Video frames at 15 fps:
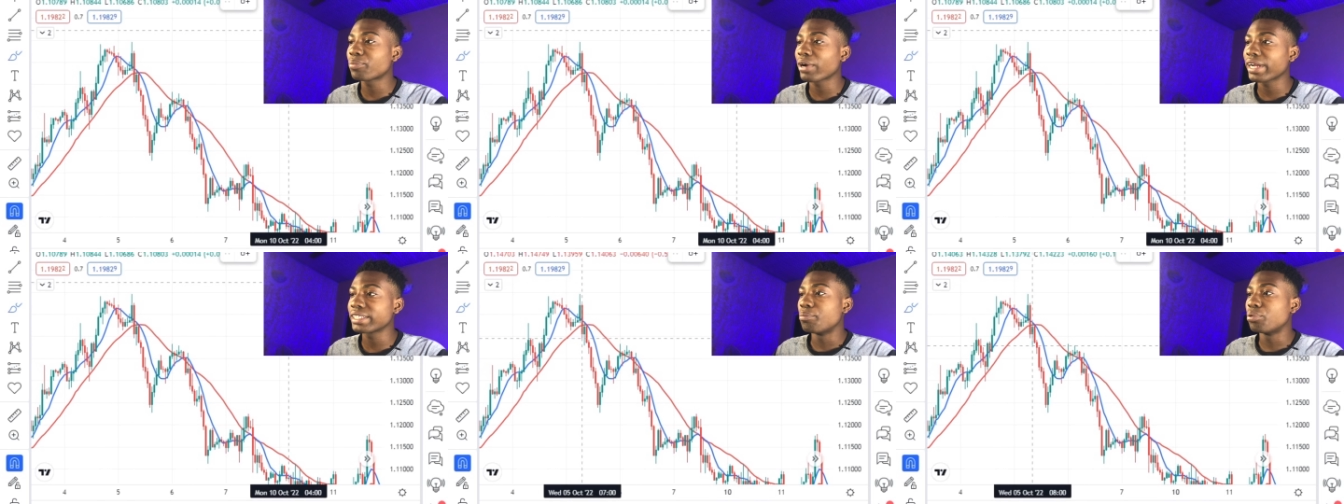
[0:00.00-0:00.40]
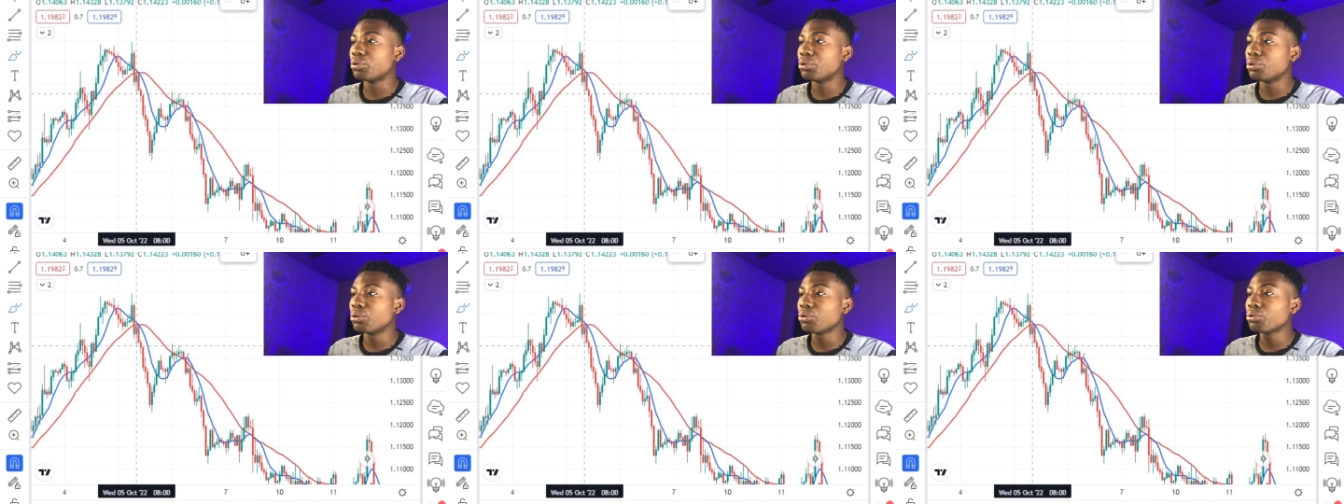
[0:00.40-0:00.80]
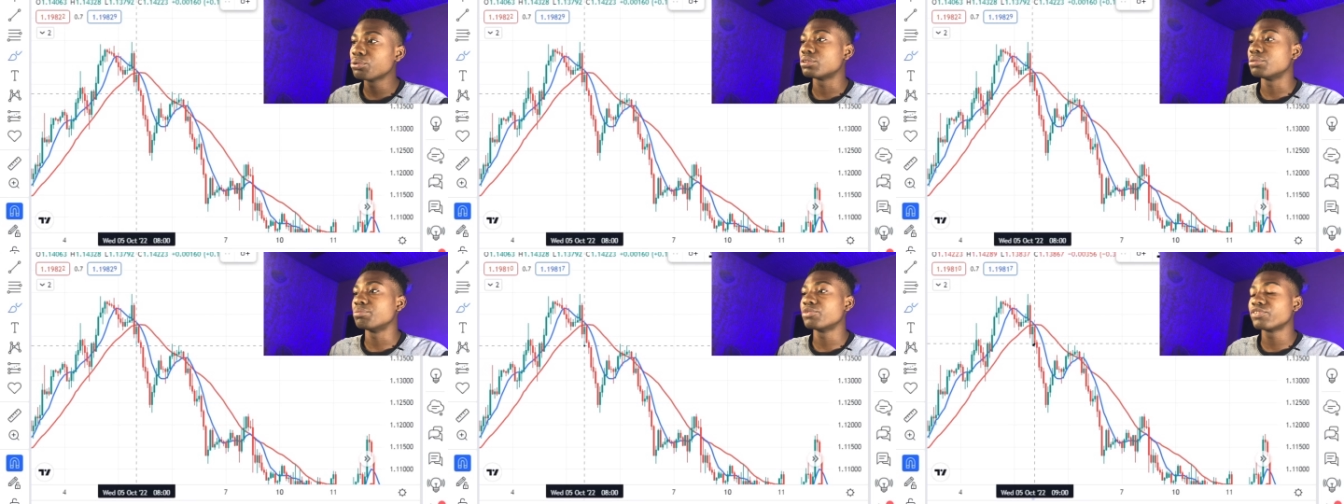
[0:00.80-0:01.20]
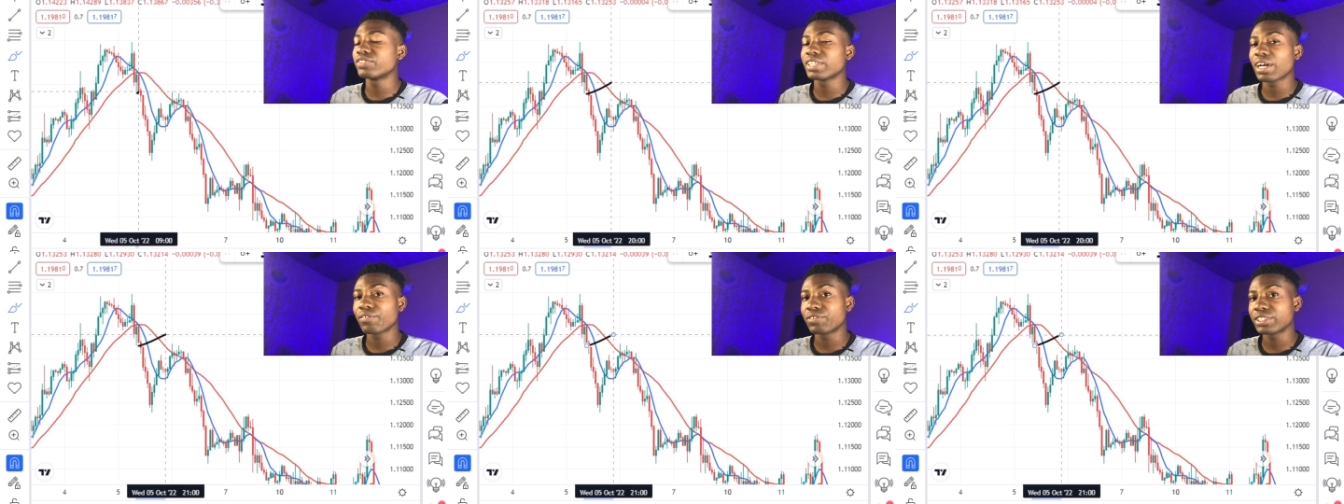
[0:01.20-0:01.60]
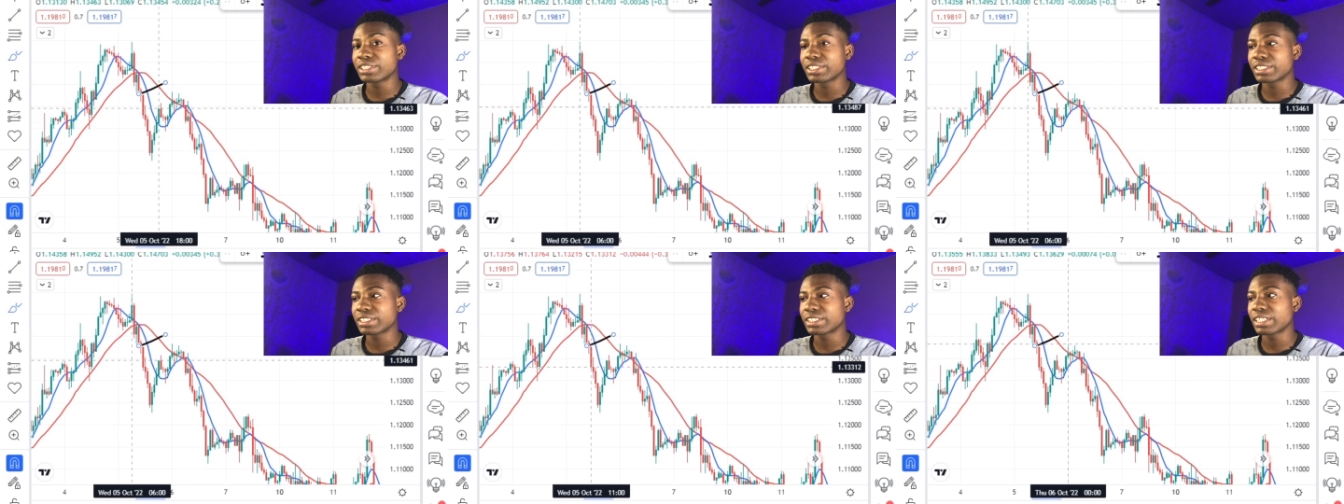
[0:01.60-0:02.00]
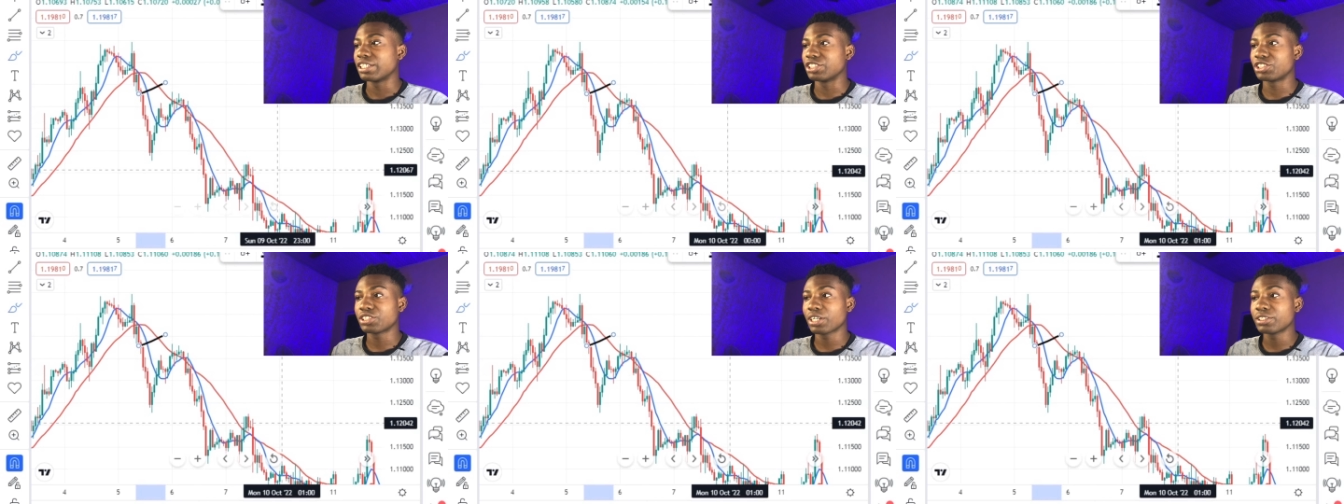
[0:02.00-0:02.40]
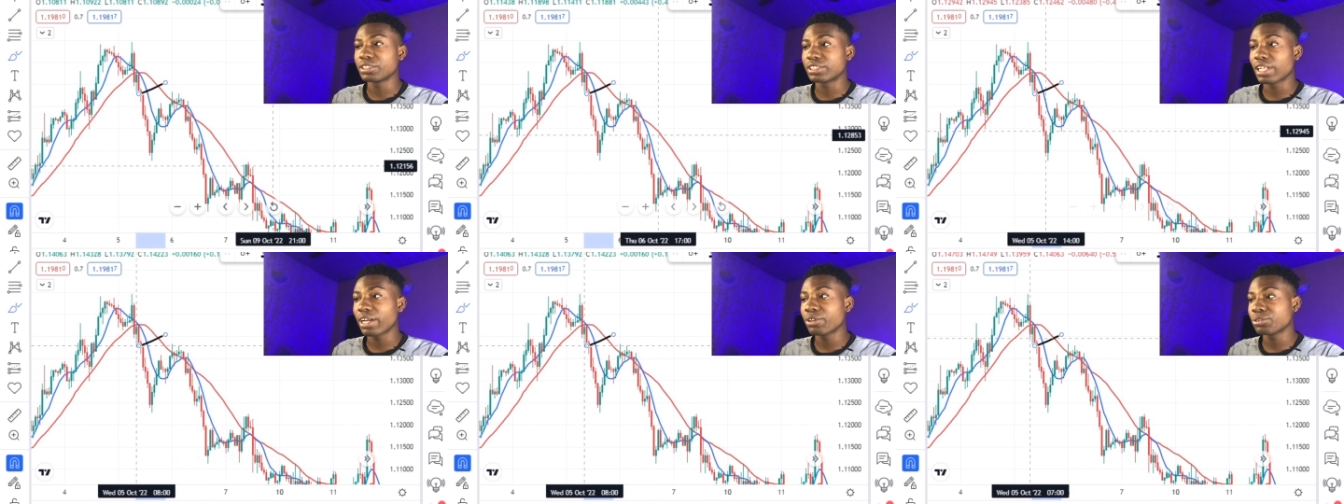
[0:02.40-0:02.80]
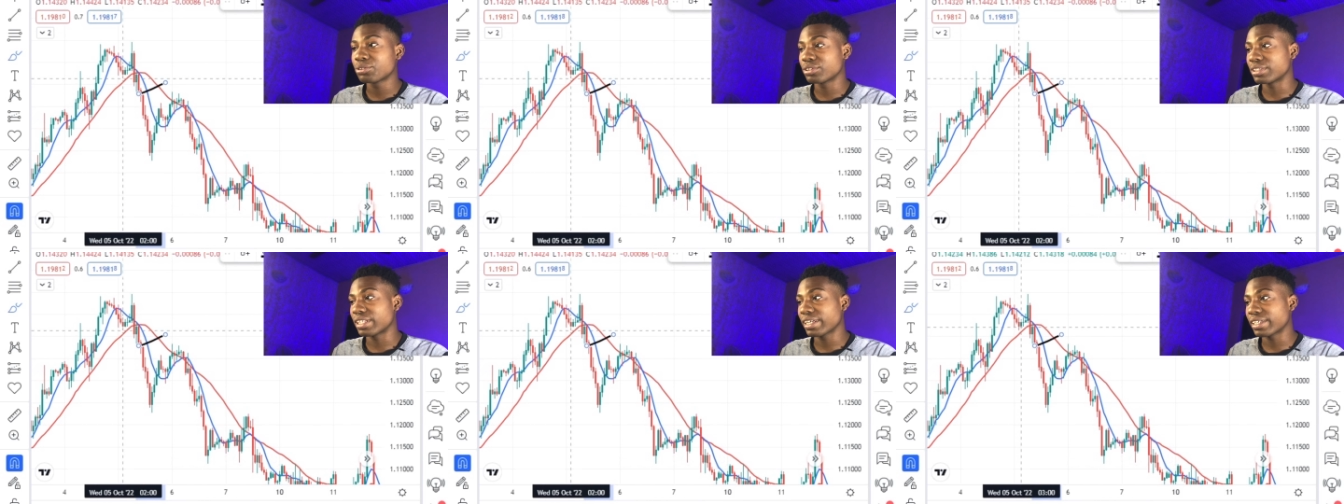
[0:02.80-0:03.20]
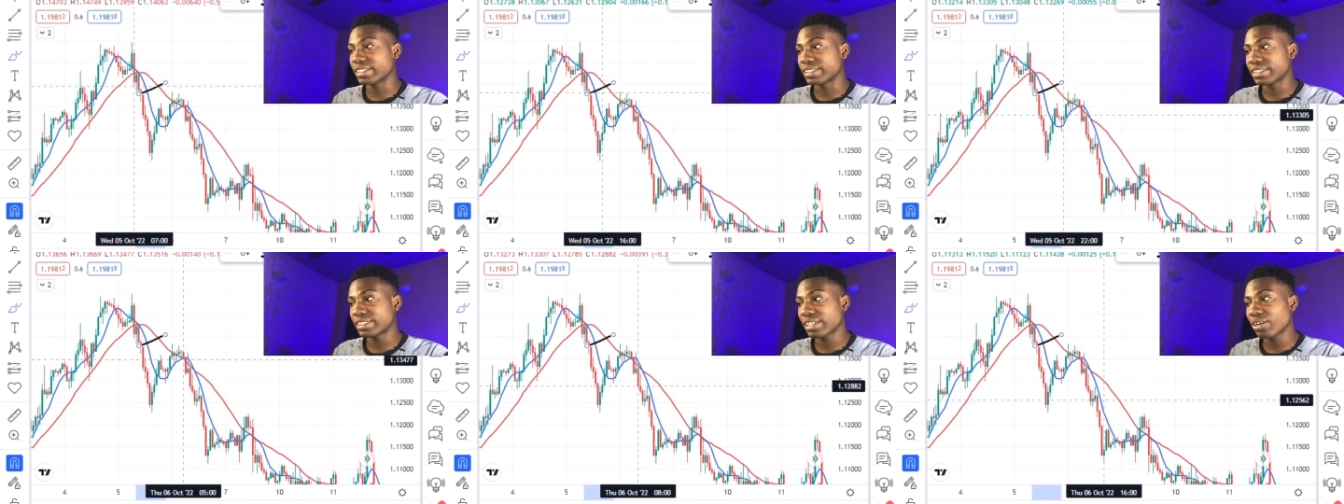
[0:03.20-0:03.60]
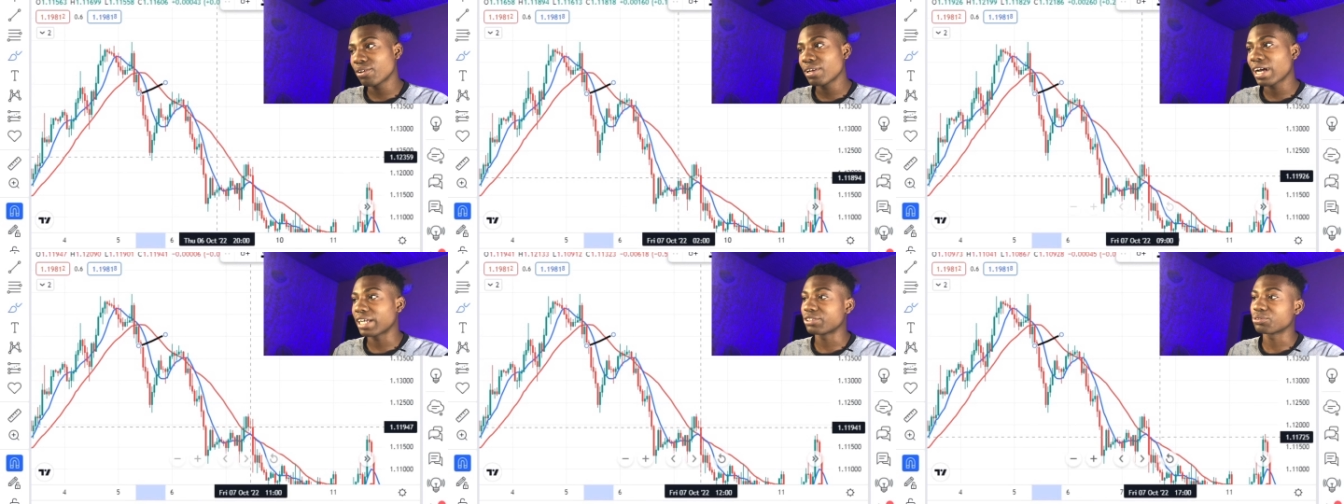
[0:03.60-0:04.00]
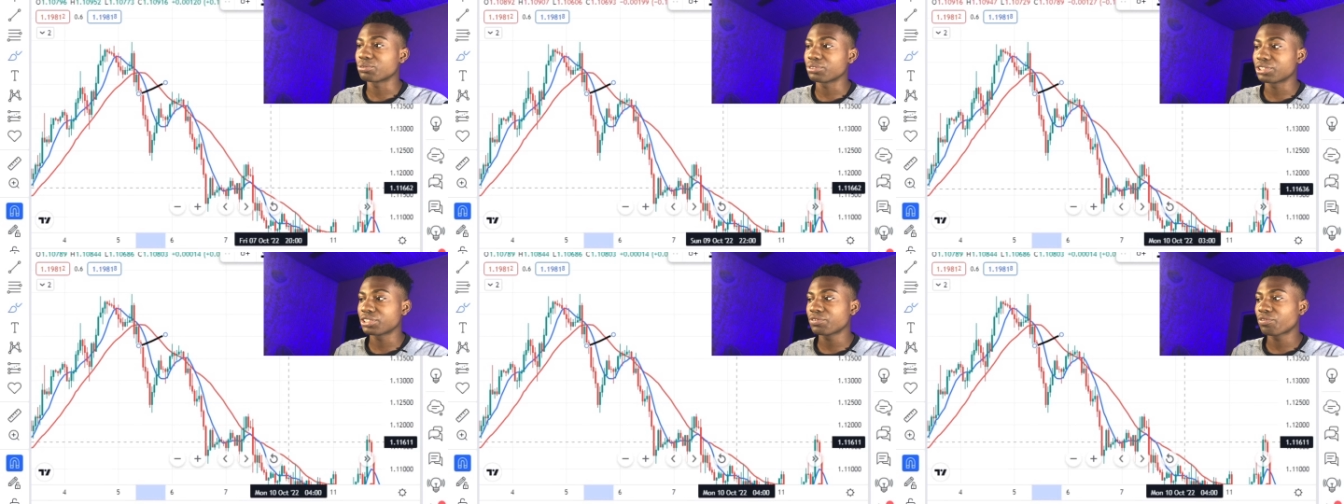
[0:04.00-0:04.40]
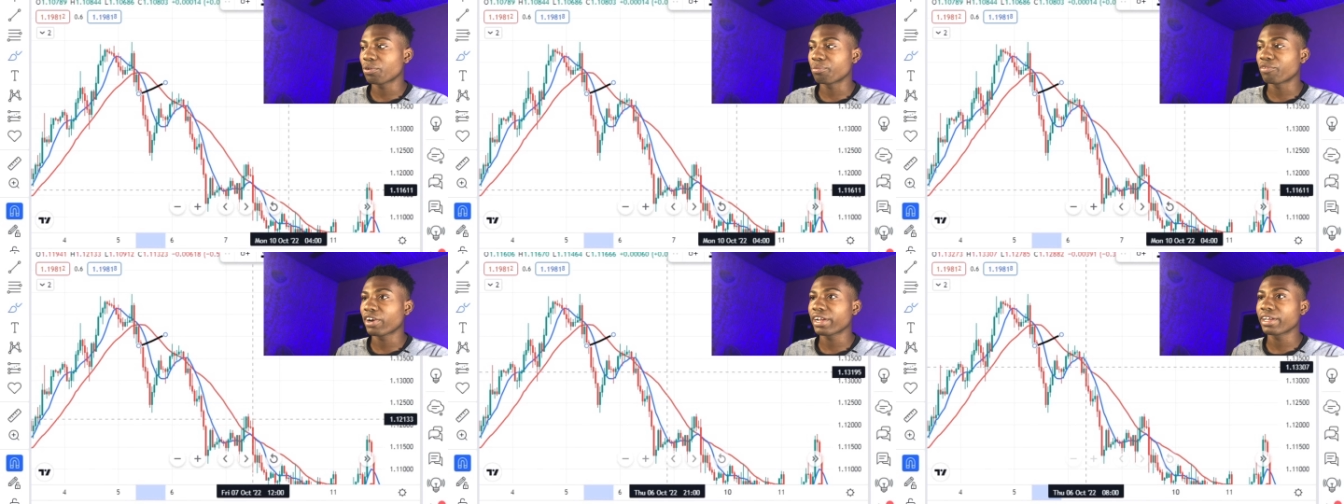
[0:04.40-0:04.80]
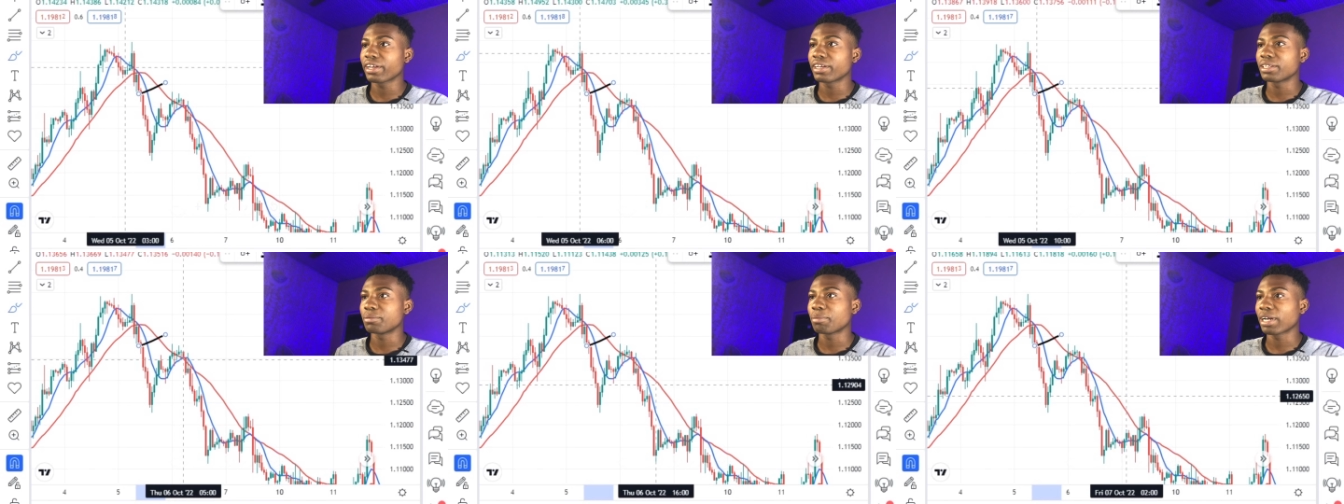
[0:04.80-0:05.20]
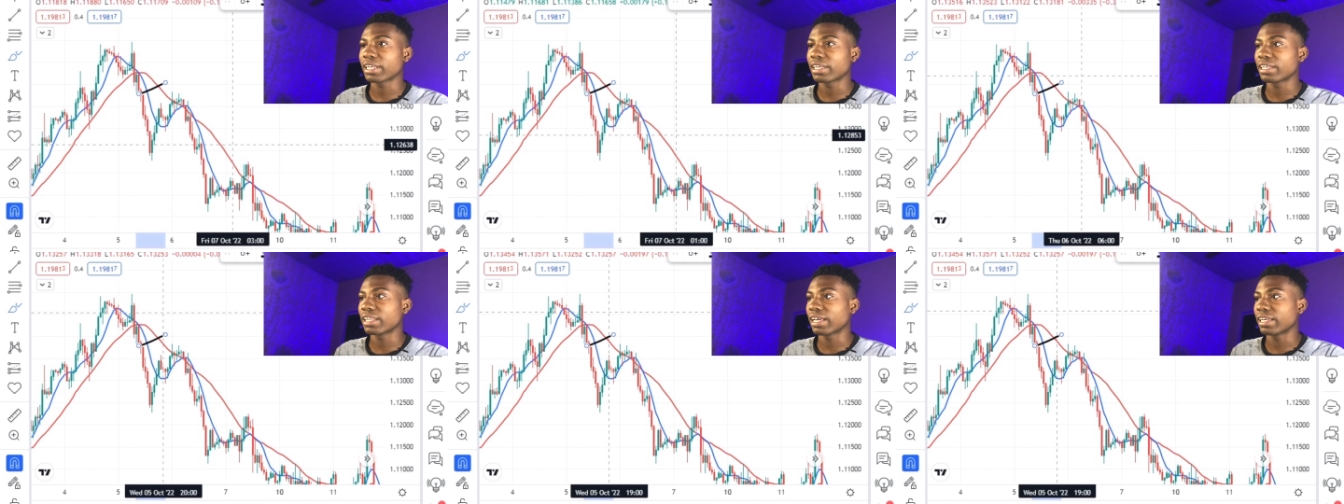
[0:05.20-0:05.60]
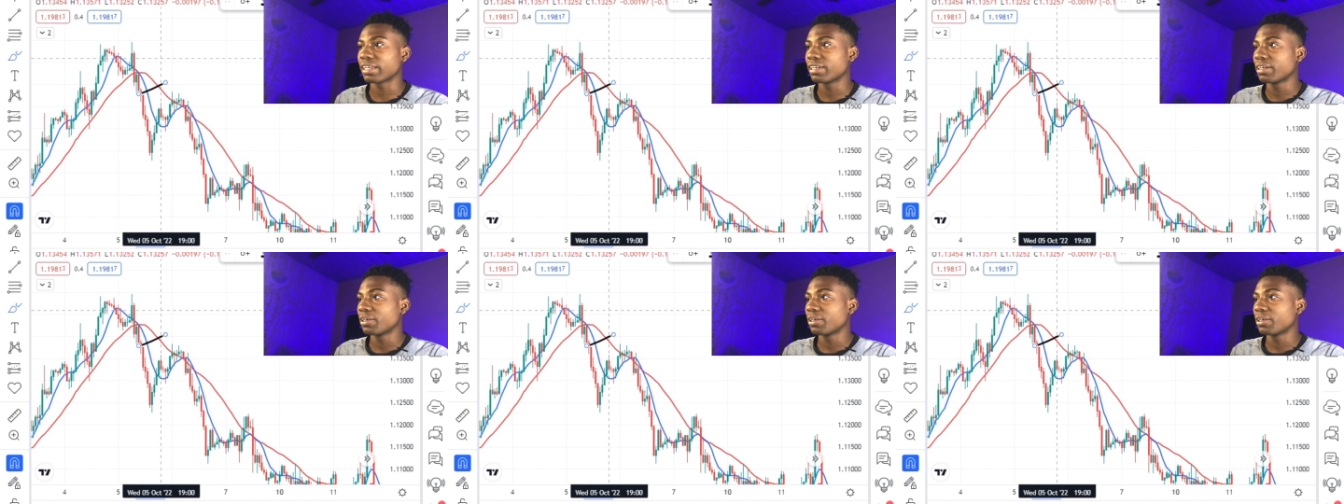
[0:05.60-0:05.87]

price below the moving averages it's trying to tell you to take a sell as you can see from right here in the market life